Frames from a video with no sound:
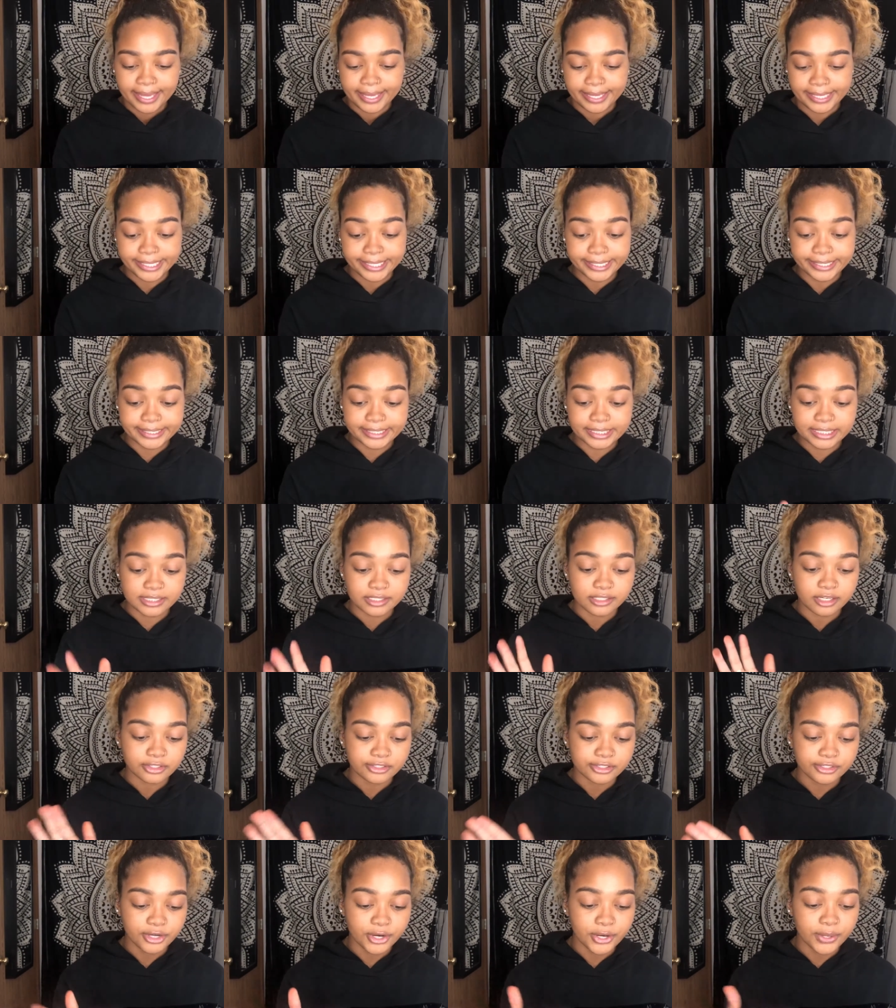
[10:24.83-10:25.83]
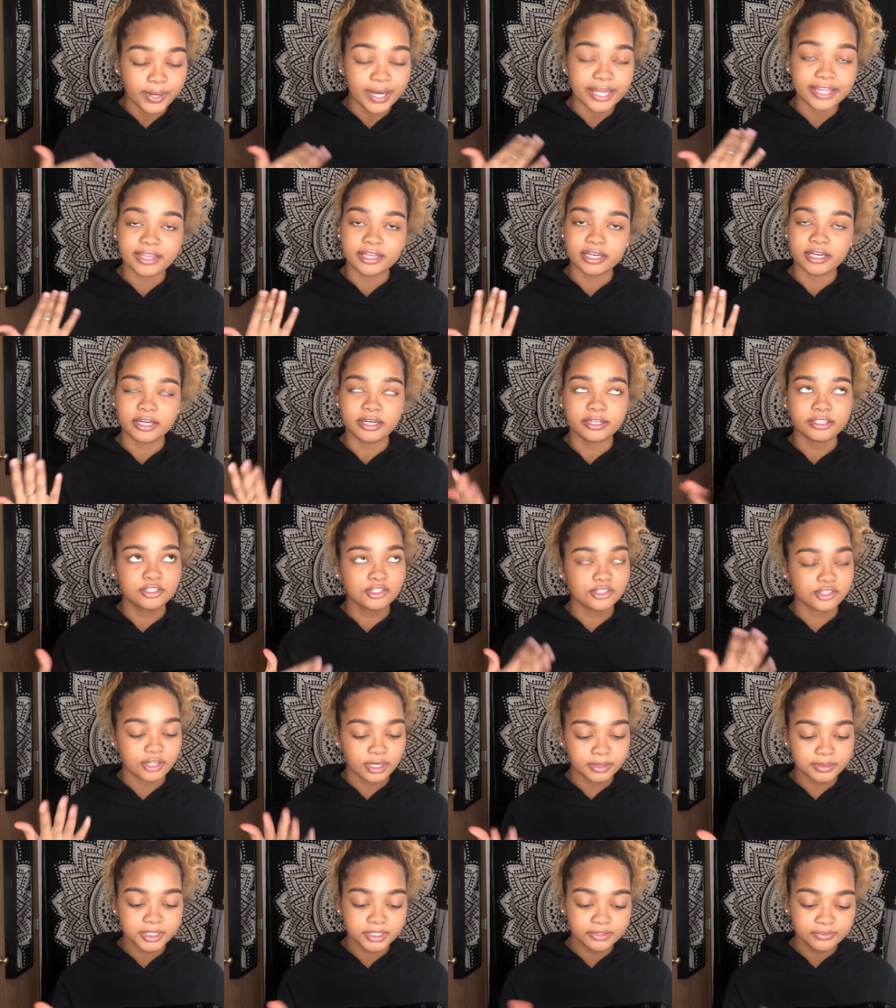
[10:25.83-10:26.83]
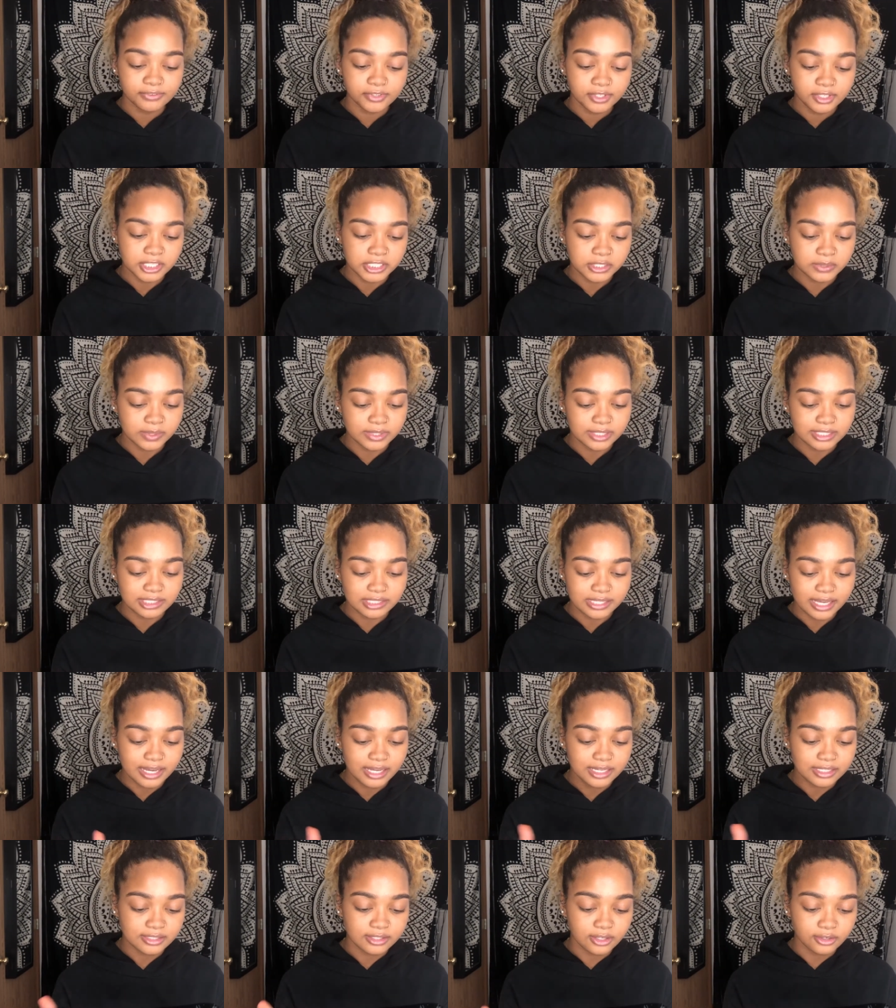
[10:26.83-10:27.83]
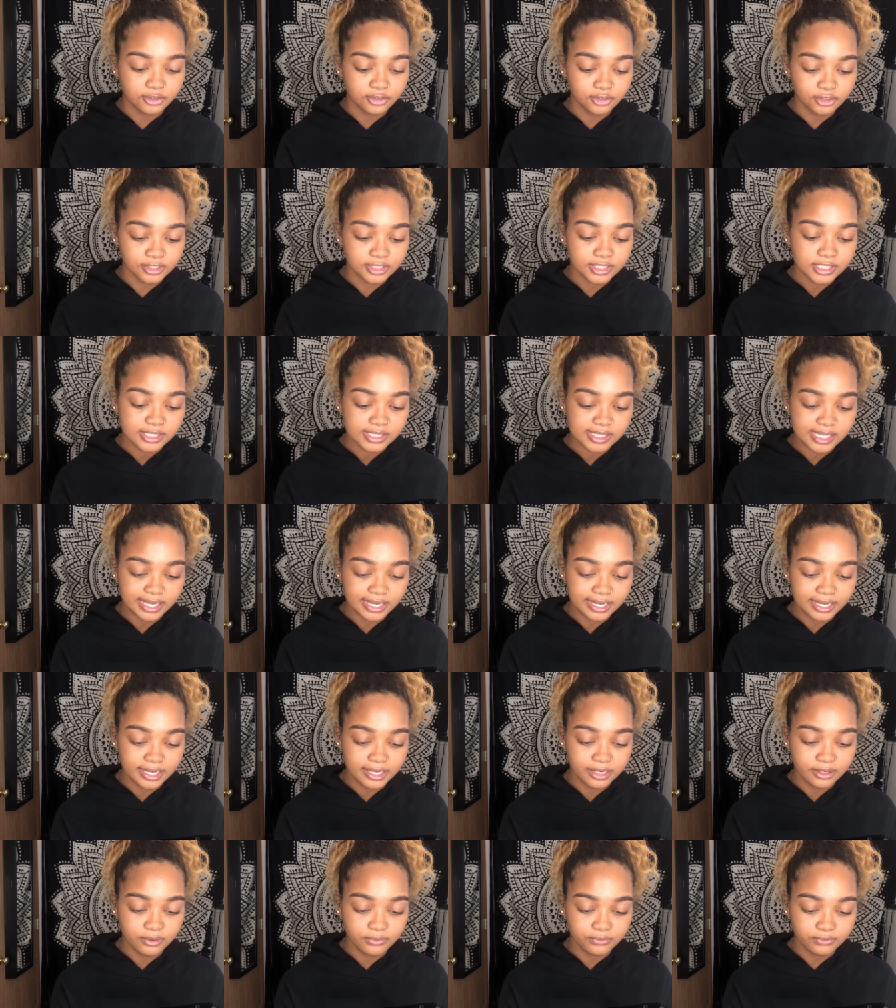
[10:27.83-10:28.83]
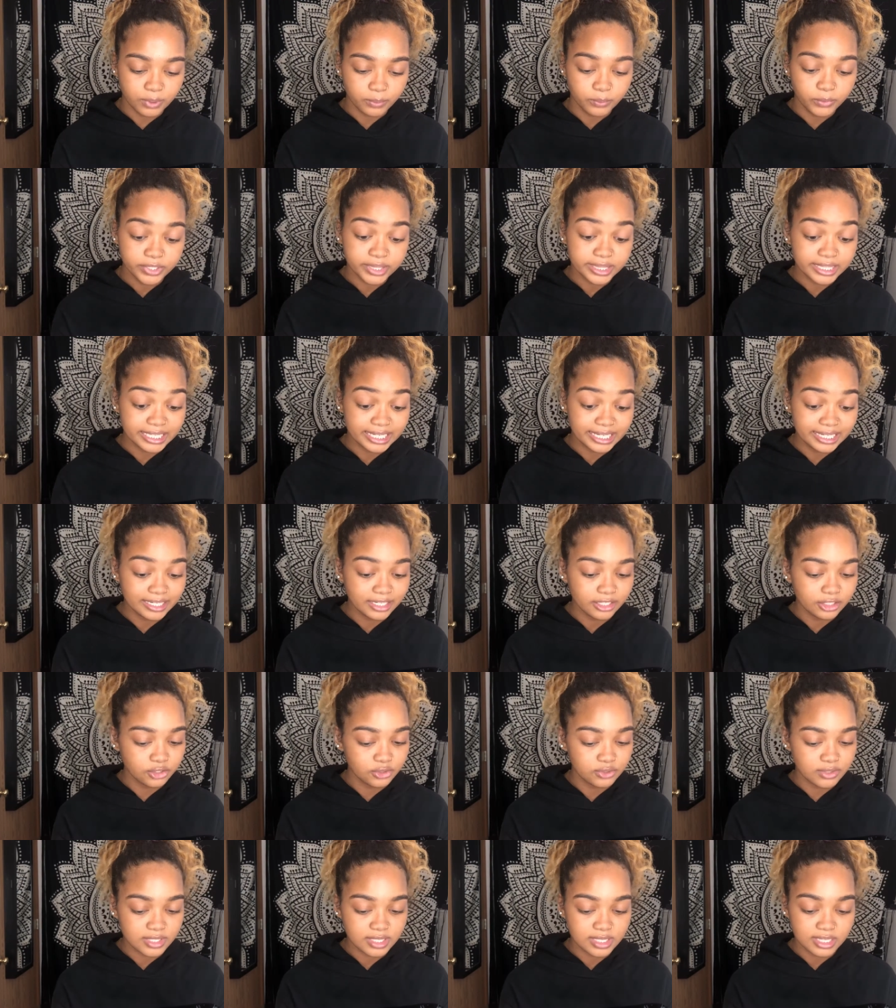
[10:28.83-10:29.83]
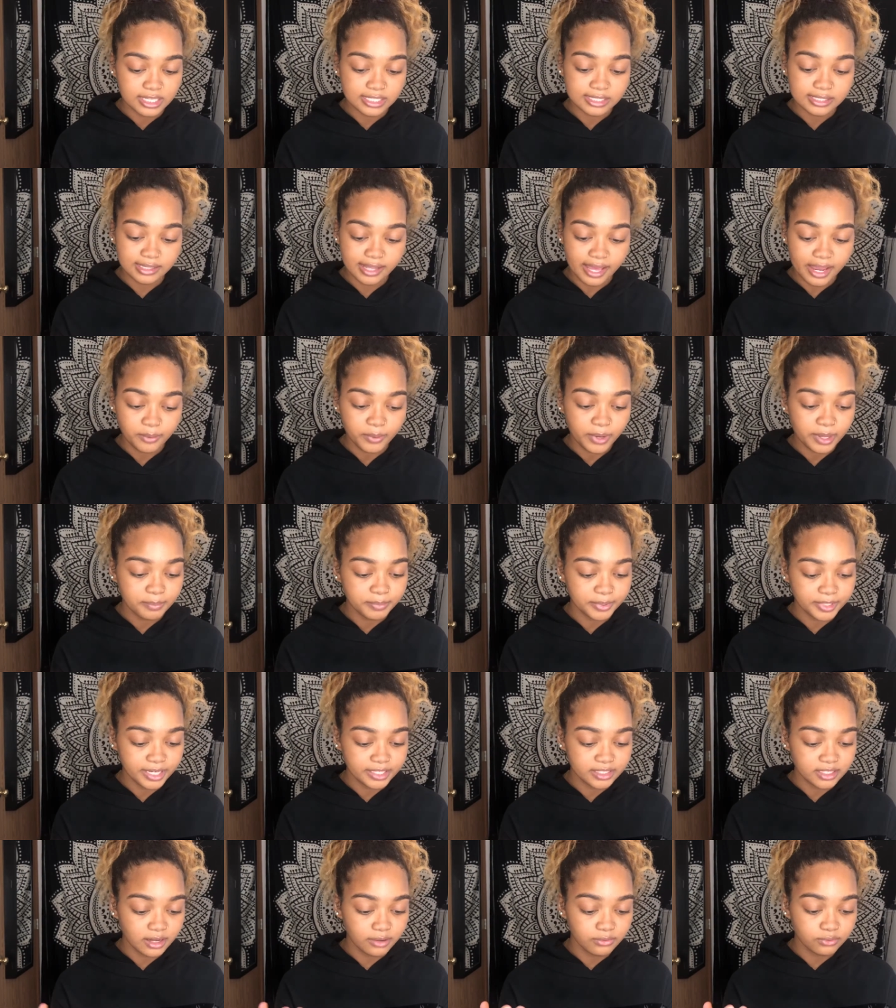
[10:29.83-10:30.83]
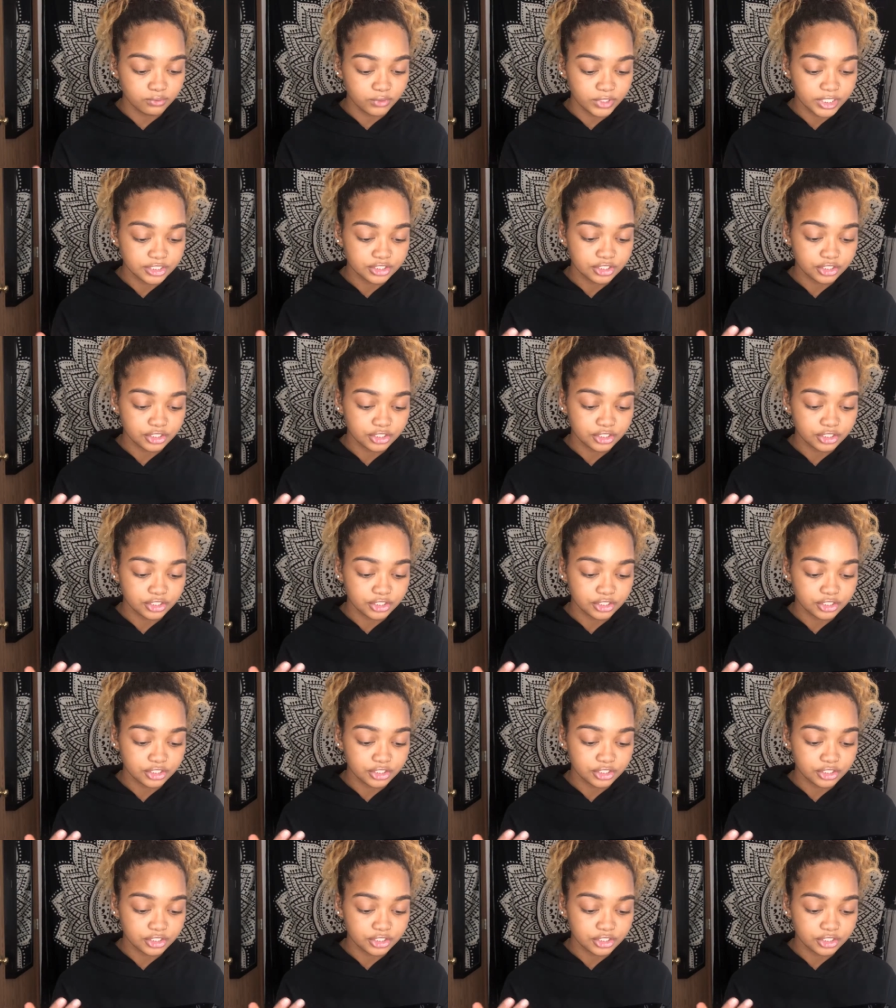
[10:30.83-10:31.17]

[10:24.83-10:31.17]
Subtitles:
And so the description for this one says, nourish skin from within using this lightweight blend of